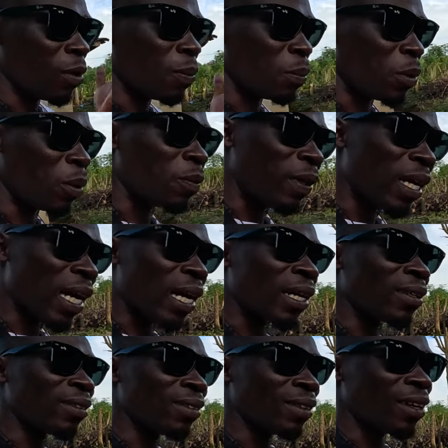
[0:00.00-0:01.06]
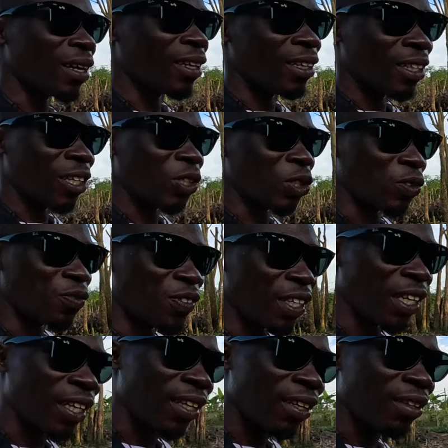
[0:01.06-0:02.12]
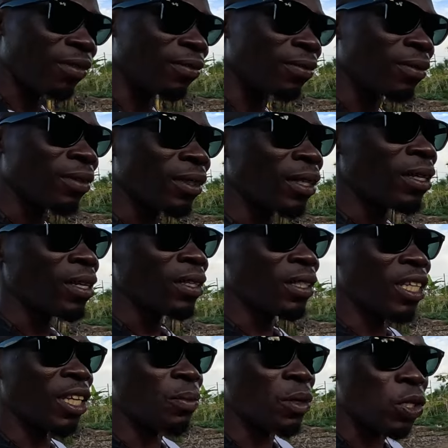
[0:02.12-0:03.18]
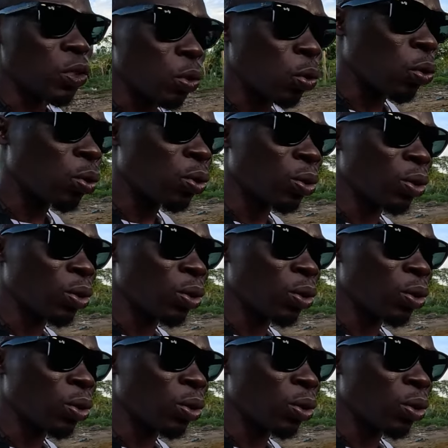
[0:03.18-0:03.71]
Mom died at the age of three, mm, three months old.